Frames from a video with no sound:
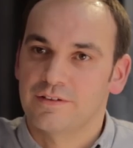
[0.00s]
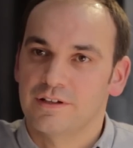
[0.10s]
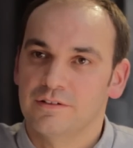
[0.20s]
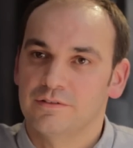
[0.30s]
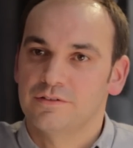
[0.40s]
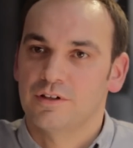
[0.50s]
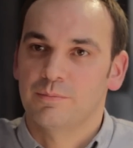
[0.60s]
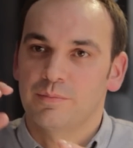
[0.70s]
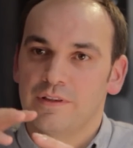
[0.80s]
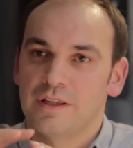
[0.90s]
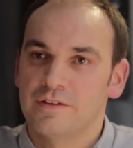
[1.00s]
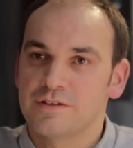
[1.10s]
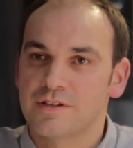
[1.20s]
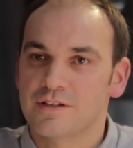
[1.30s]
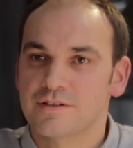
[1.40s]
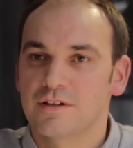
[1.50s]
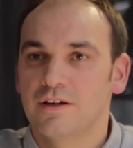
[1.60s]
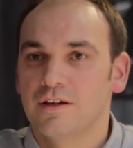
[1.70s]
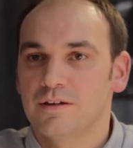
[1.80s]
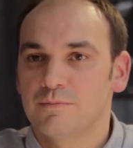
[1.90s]
thing on top and then there's this
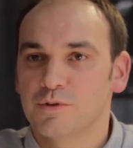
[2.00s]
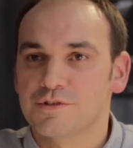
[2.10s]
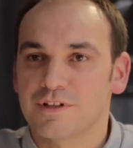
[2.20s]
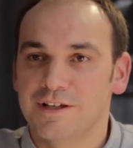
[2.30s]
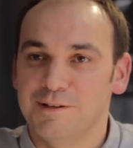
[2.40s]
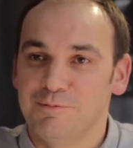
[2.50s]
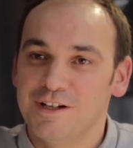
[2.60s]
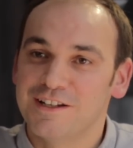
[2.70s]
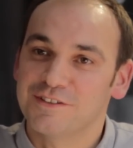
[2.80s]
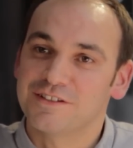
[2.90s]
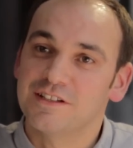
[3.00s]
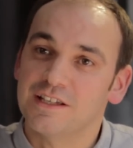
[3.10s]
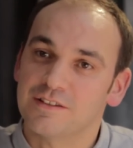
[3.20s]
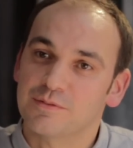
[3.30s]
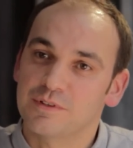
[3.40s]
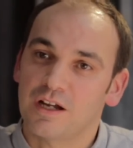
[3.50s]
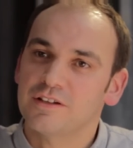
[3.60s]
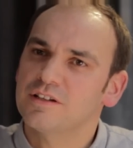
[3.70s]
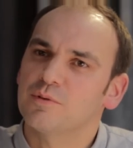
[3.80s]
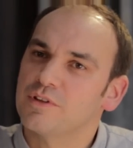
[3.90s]
mausoleum really underneath. I
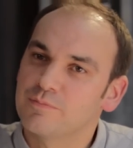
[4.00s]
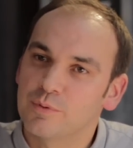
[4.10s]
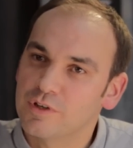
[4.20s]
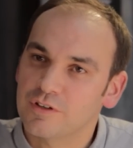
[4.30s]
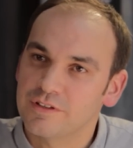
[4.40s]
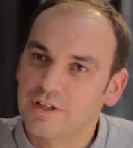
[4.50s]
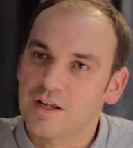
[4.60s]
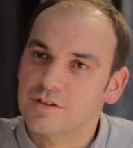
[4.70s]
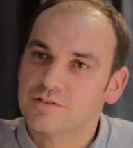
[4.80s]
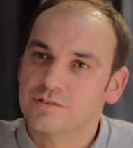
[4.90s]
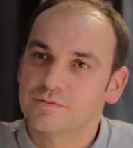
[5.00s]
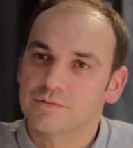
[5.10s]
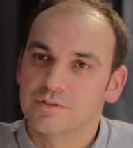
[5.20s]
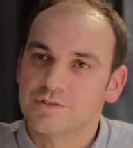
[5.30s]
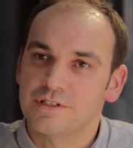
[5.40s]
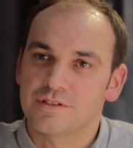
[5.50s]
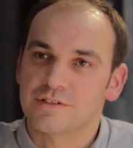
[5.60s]
don't know what they've got in there, a sort of all-seater